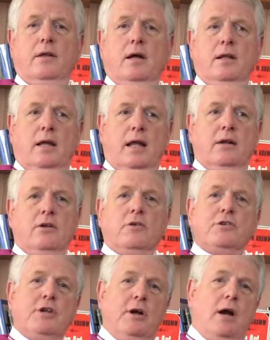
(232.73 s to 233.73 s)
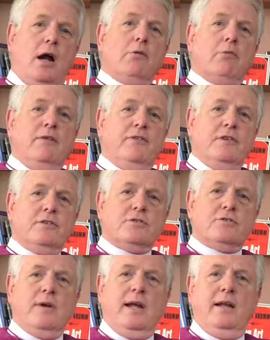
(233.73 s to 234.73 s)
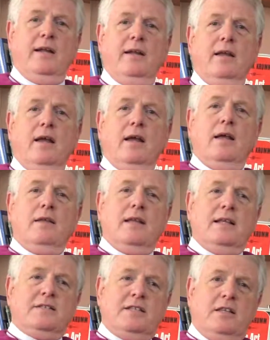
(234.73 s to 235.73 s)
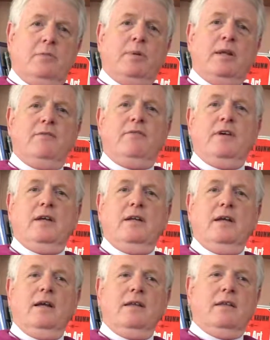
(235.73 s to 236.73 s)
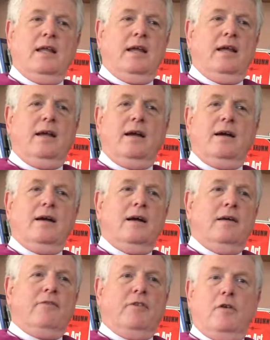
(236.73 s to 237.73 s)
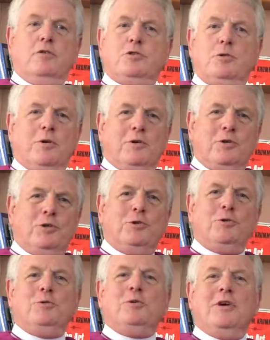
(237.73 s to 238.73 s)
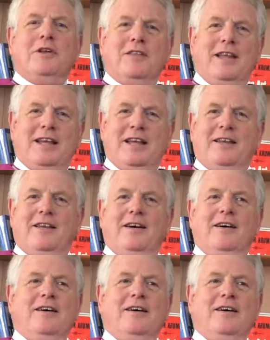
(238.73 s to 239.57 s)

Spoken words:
A lot of clergy are hungry for this training. They see the benefit. For those who are new, they get